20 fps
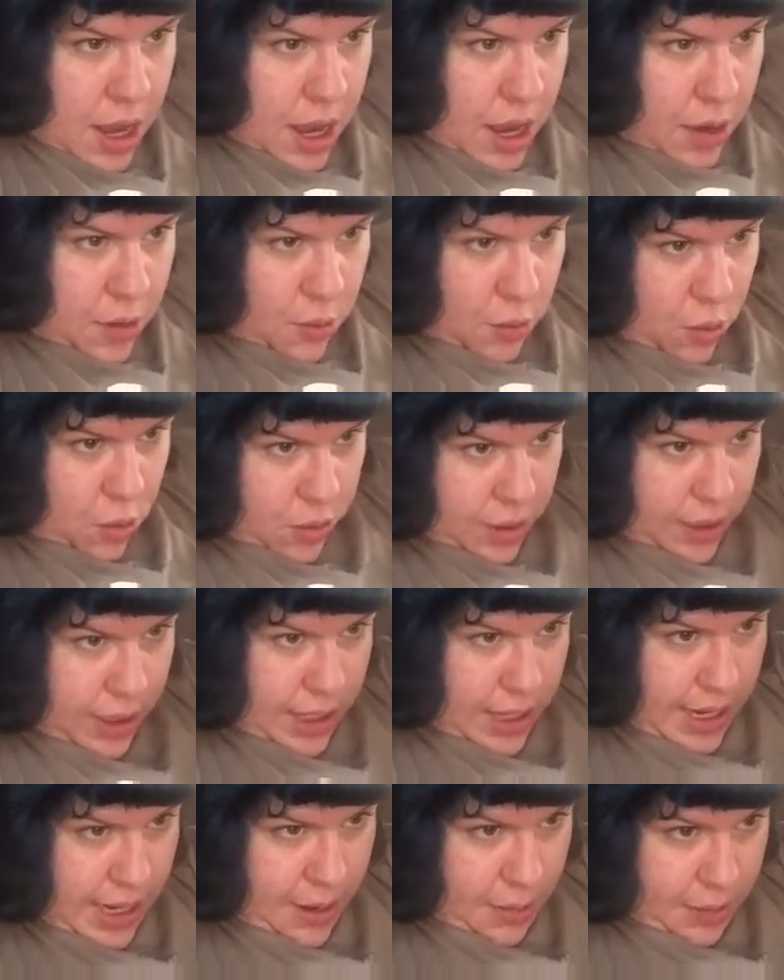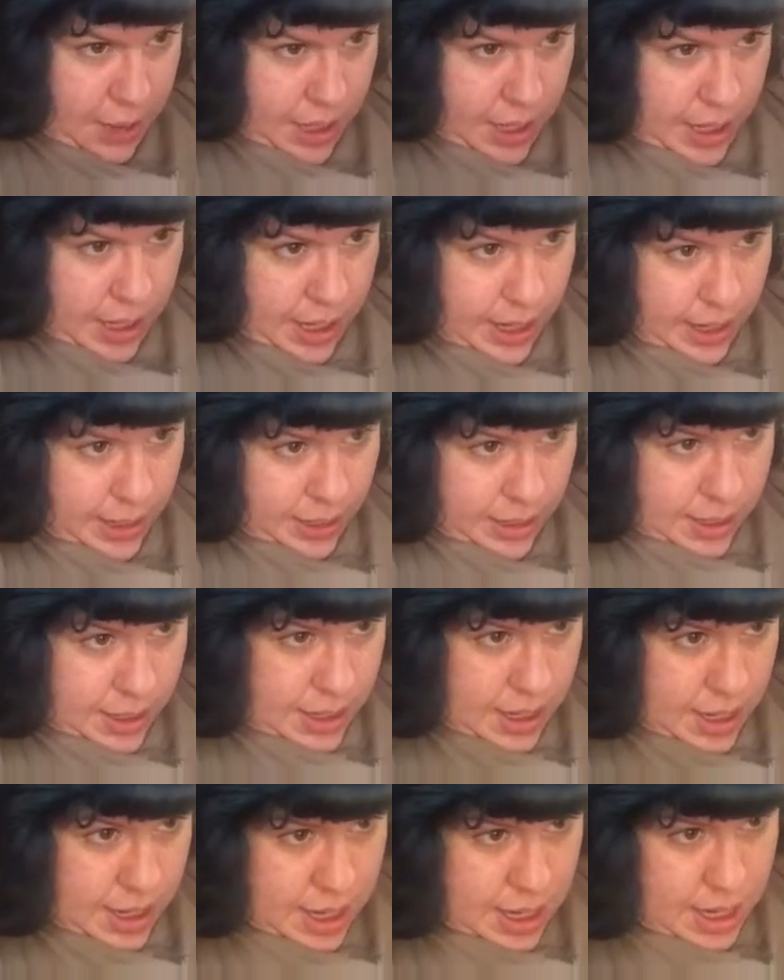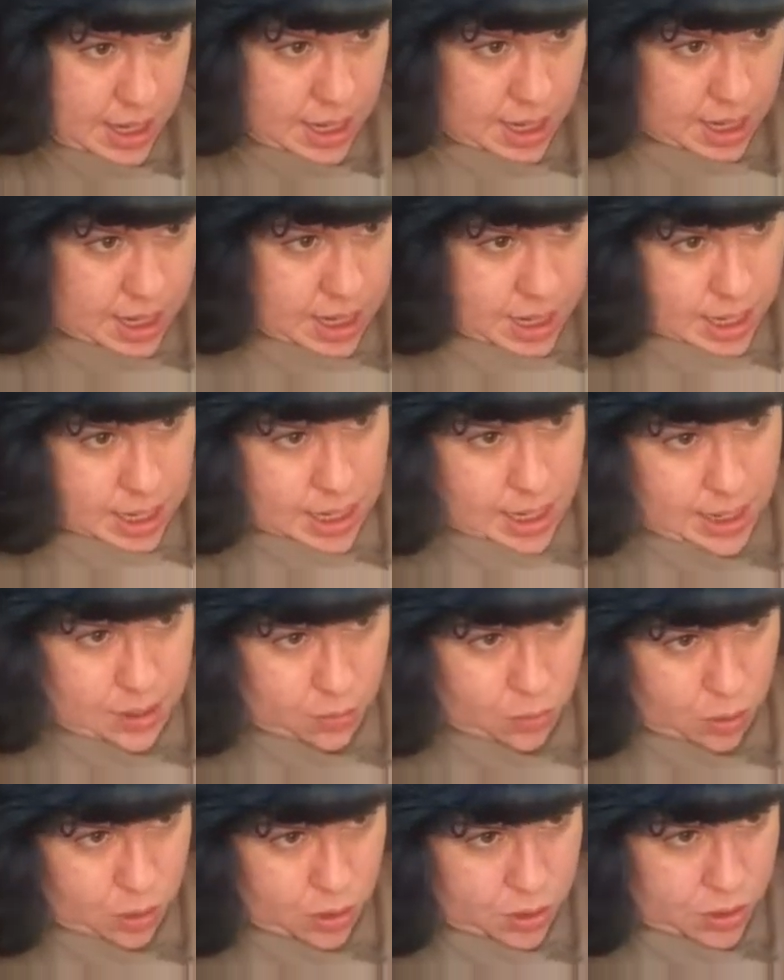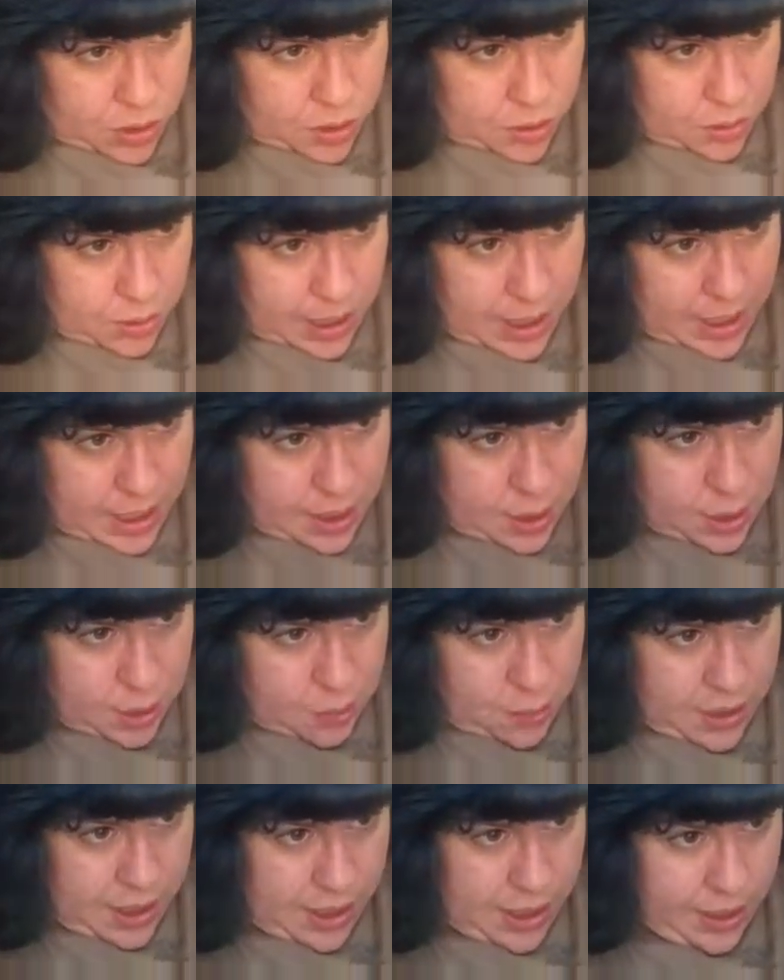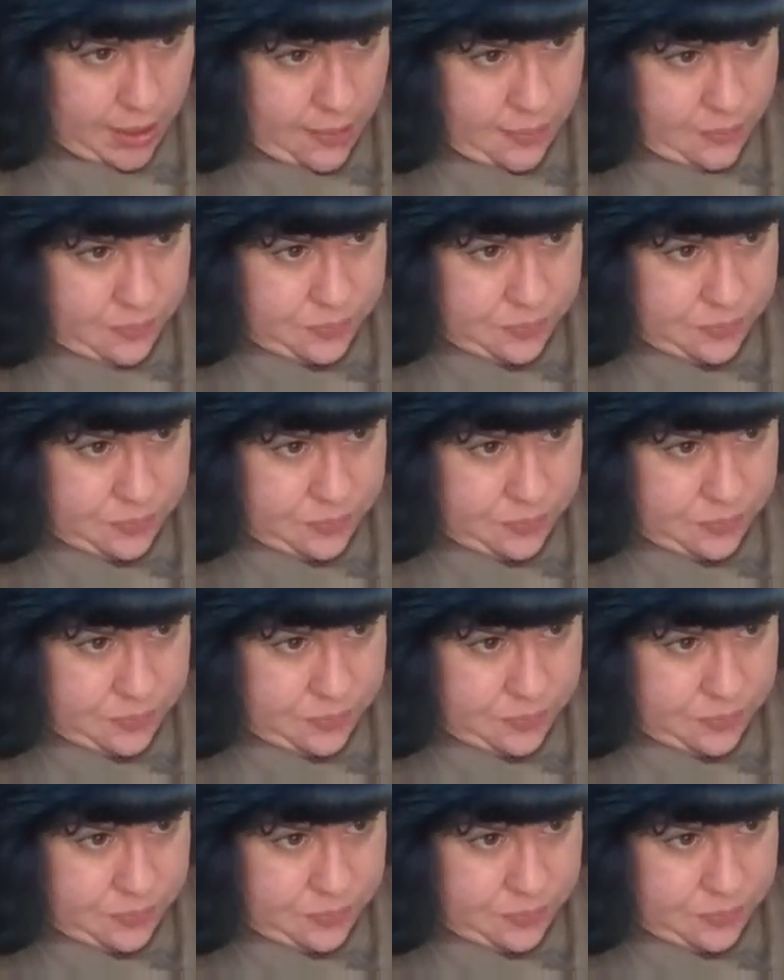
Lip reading: and rolling down and inward to get it to pin